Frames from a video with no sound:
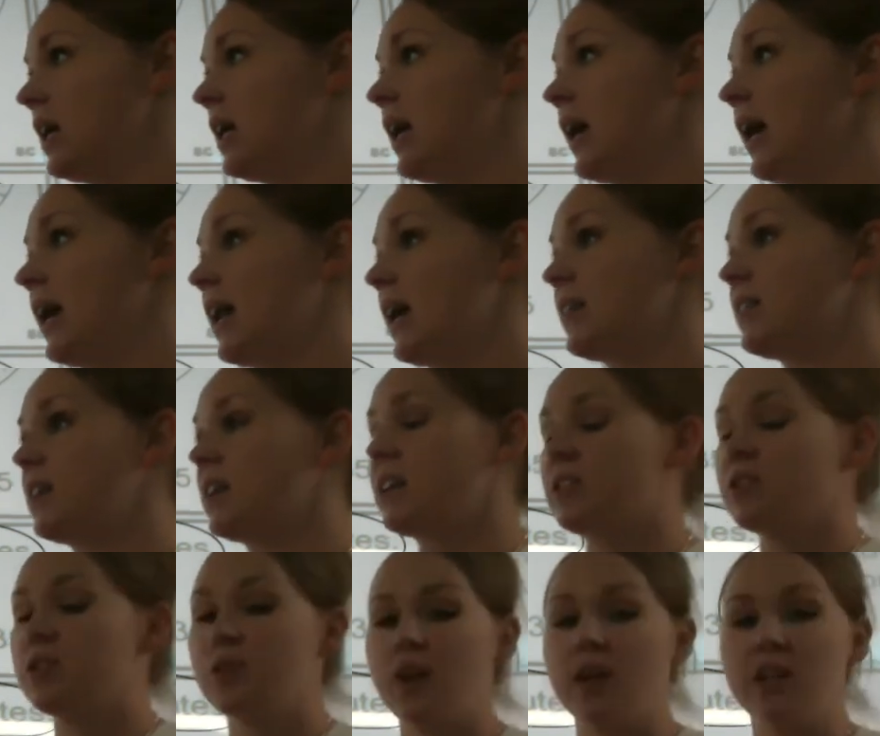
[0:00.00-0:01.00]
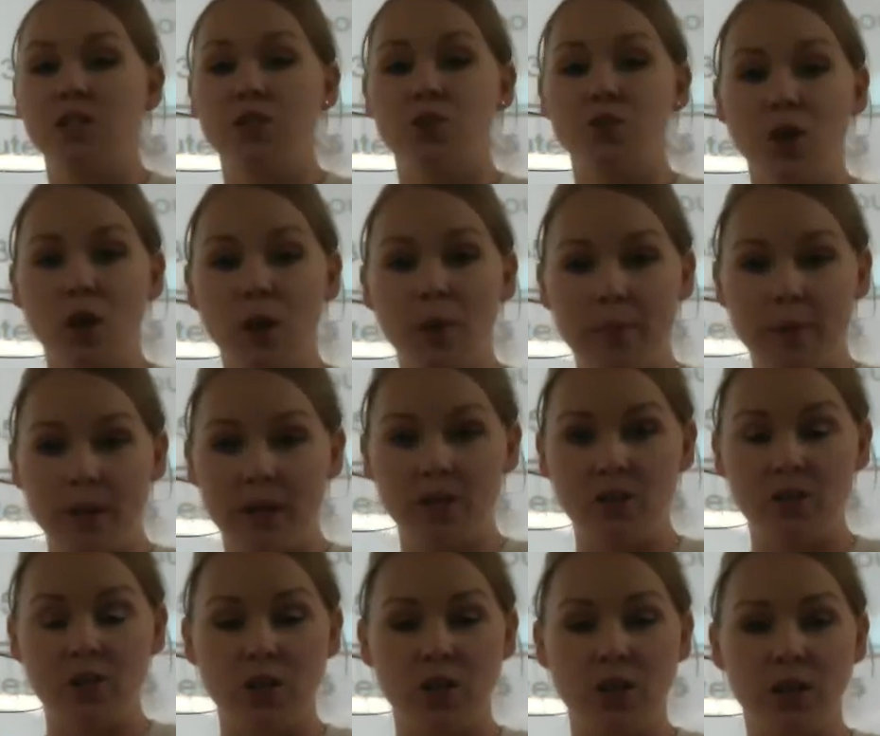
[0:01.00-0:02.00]
And I think it's great to draw a
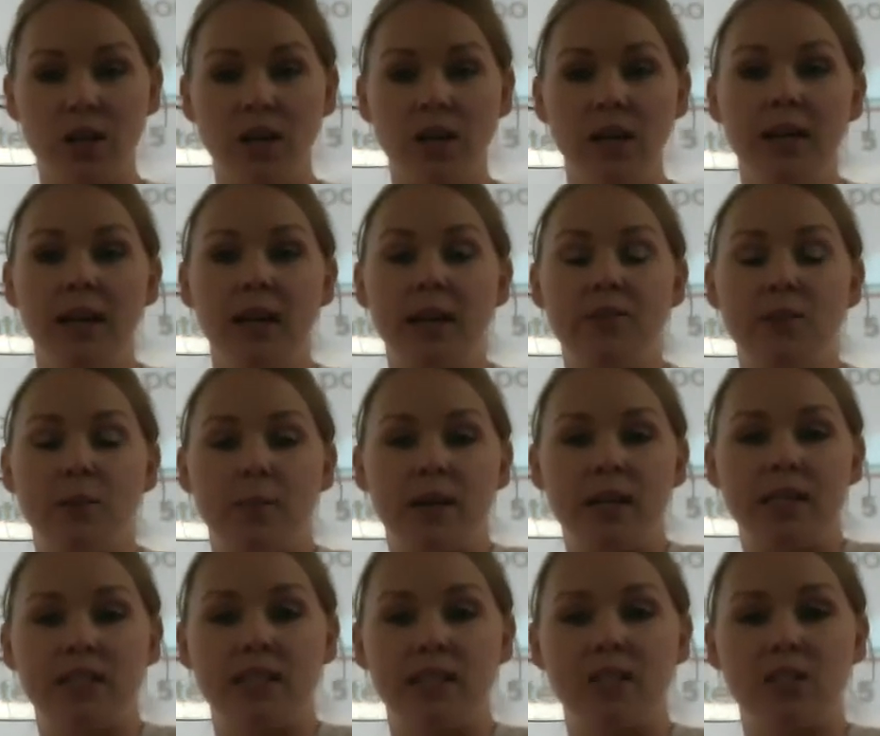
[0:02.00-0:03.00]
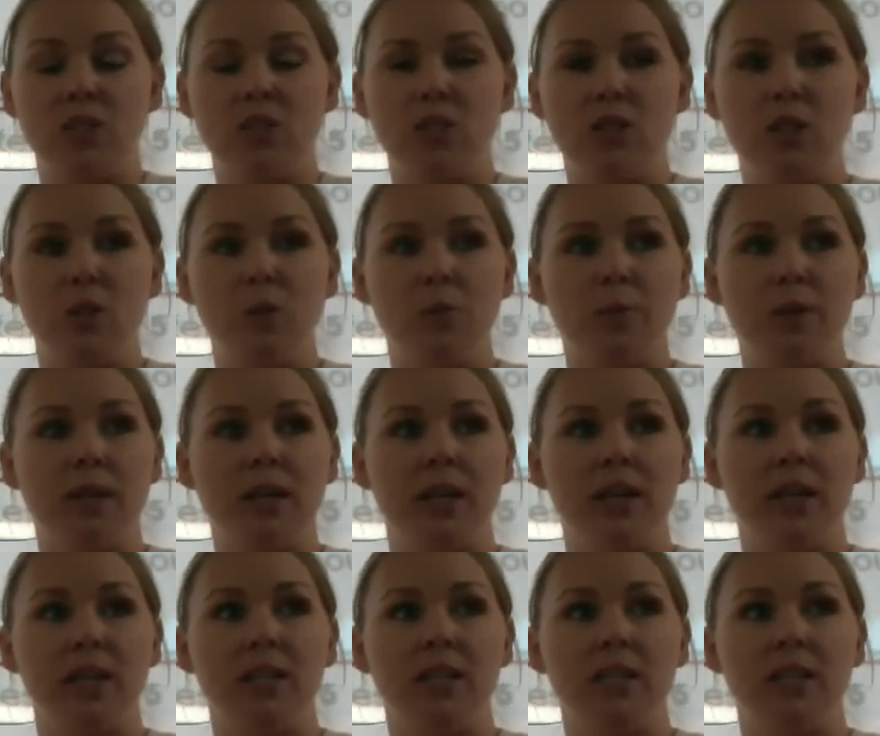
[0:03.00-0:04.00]
picture if it makes sense to you,
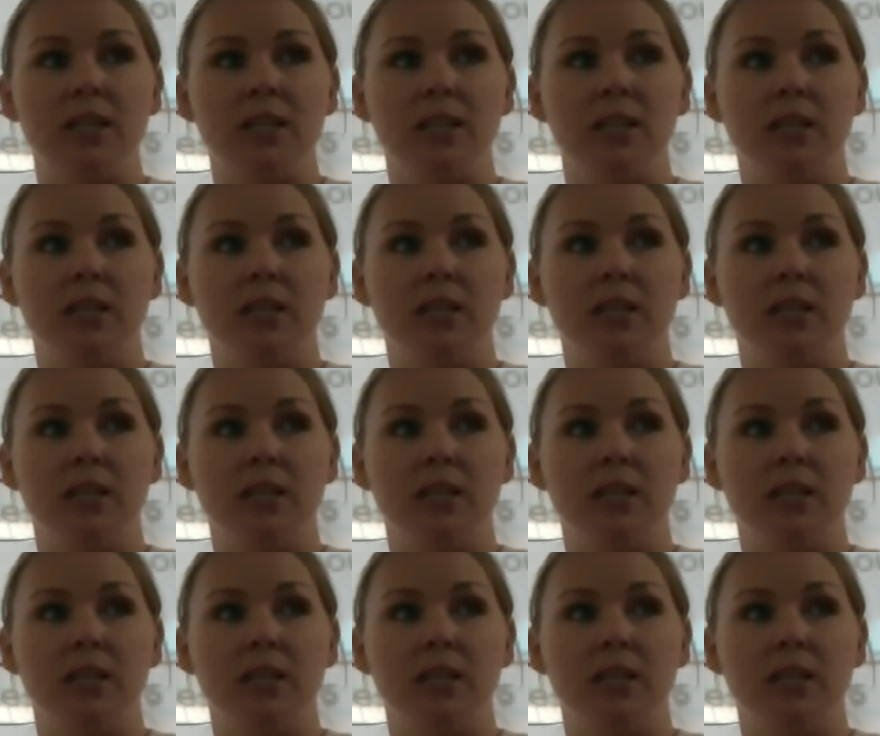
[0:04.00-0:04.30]
because